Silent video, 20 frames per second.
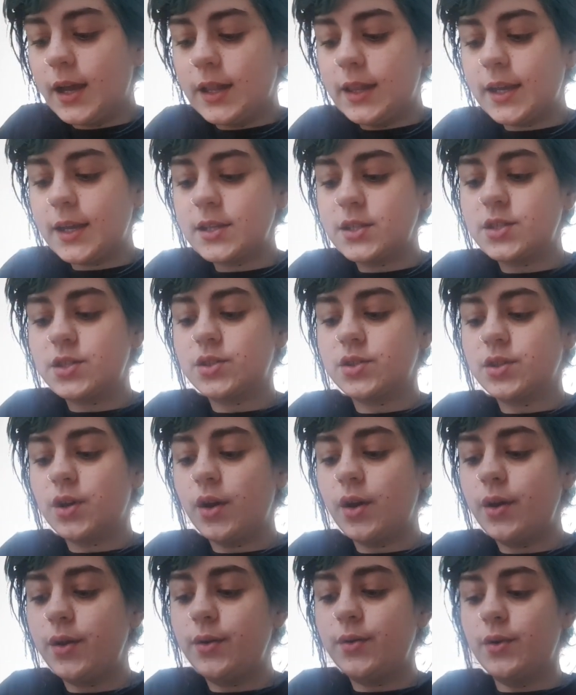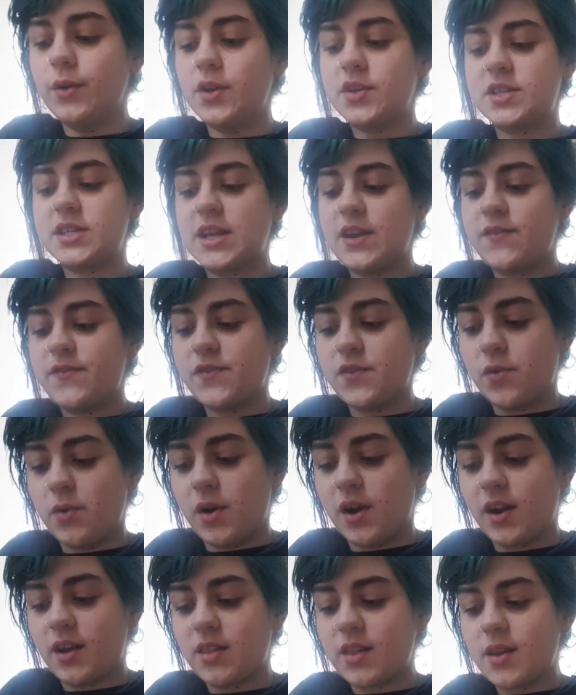they're so not safe for
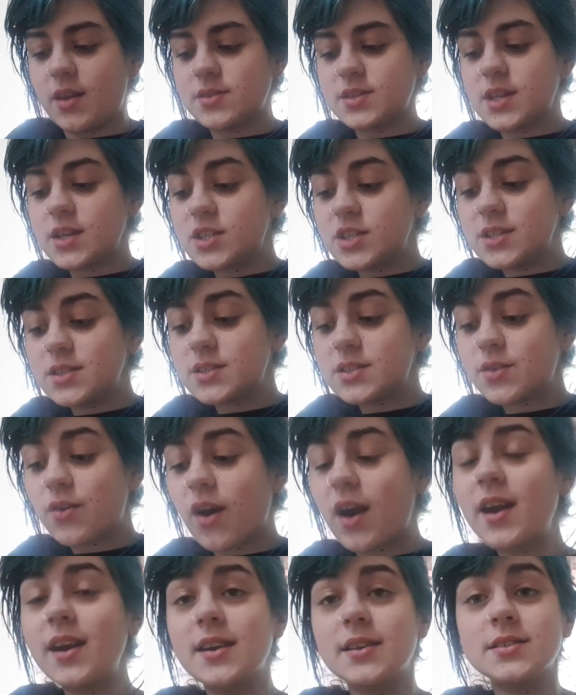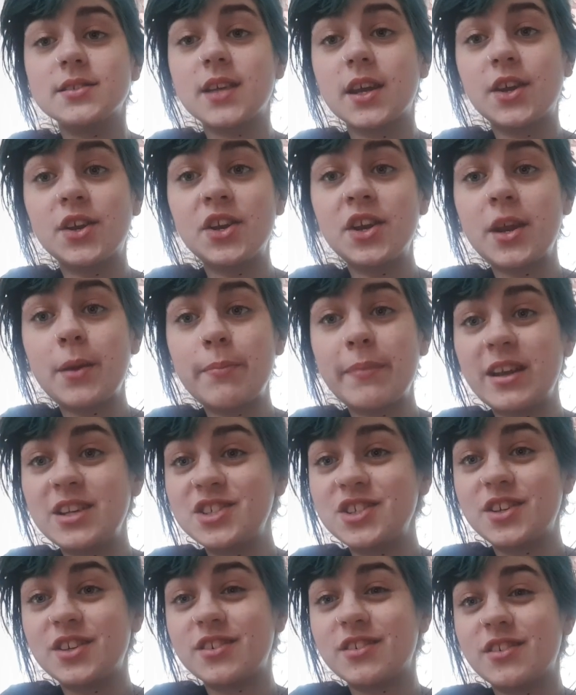work that I was like, Jesus Christ, I couldn't
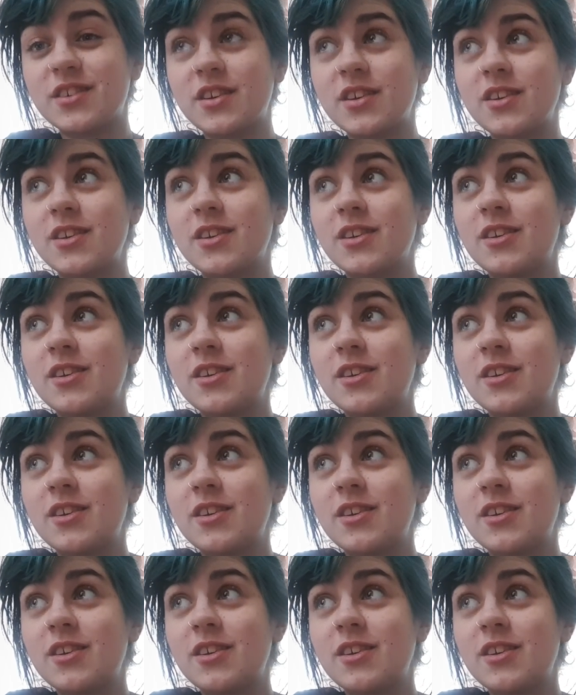imagine,